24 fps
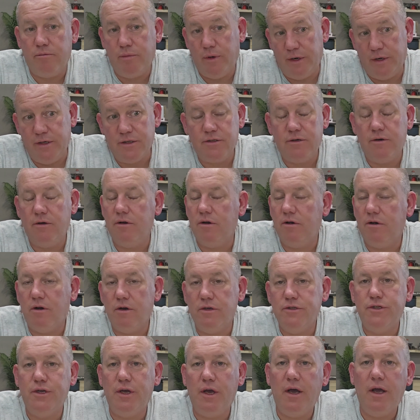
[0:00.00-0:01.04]
but it's going to
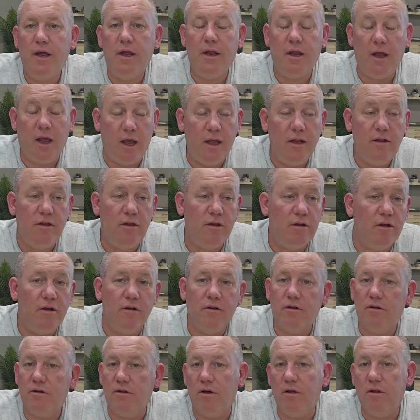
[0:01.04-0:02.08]
cost you
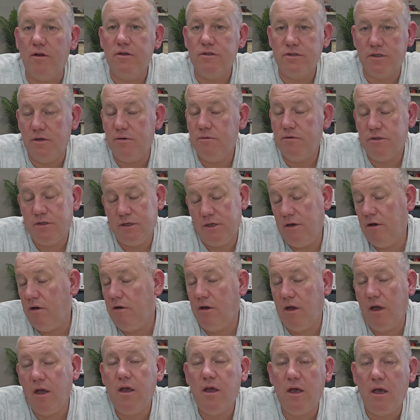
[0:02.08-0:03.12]
$1,800, I would say,
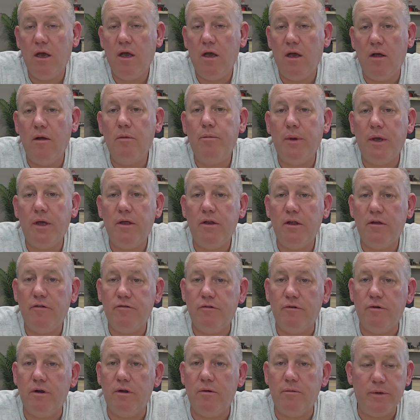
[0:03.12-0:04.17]
okay, yeah, I'll pay that
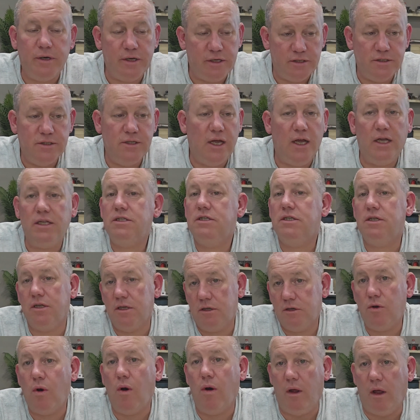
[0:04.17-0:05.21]
for it because that's the
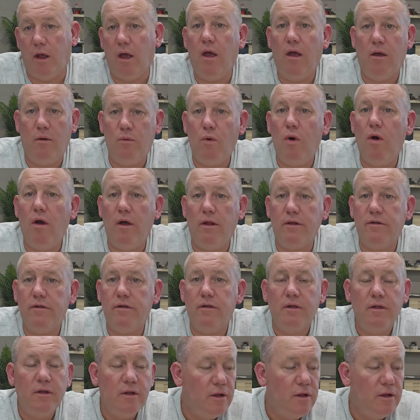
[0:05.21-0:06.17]
toy I want.